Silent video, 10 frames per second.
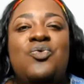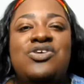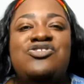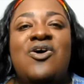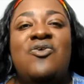
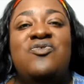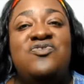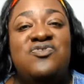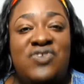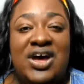what's so
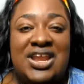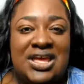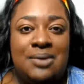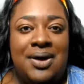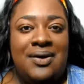
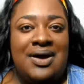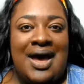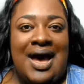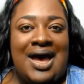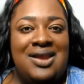funny about
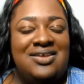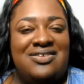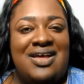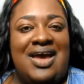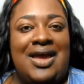God is
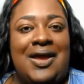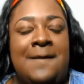like,